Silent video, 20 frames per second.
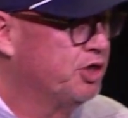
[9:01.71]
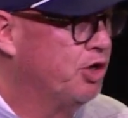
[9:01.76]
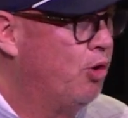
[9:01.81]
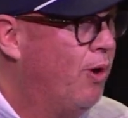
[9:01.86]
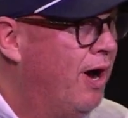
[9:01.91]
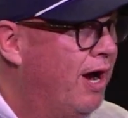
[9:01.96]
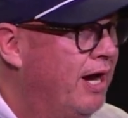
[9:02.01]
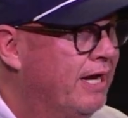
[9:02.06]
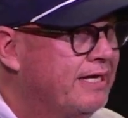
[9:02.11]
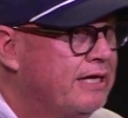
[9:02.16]
to go
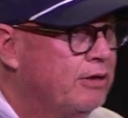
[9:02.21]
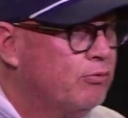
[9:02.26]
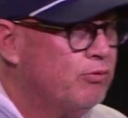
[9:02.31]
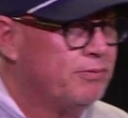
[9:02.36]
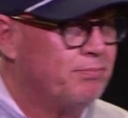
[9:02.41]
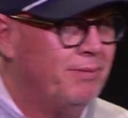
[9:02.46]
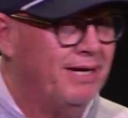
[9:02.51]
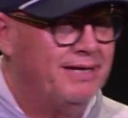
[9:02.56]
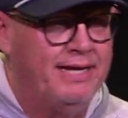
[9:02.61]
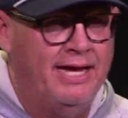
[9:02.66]
hiking
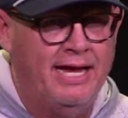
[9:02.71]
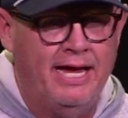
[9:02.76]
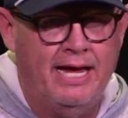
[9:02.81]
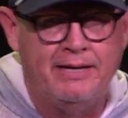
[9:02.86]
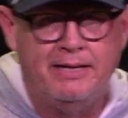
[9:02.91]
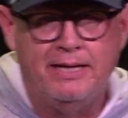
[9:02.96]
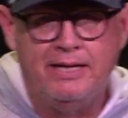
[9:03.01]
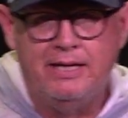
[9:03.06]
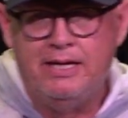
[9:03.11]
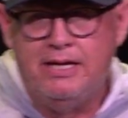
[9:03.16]
with my
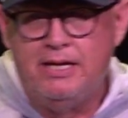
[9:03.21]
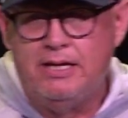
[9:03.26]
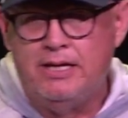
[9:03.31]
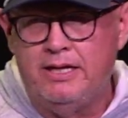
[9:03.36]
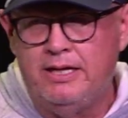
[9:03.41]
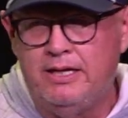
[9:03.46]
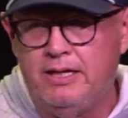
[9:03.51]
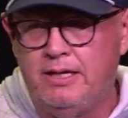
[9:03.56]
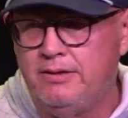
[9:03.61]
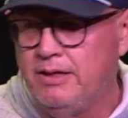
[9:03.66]
dad,
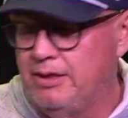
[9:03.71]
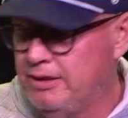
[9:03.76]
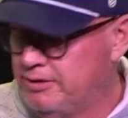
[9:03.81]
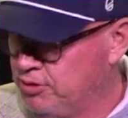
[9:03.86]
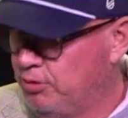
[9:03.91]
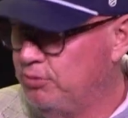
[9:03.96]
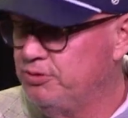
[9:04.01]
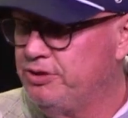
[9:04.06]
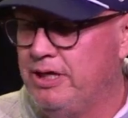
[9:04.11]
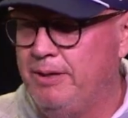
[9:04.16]
and I told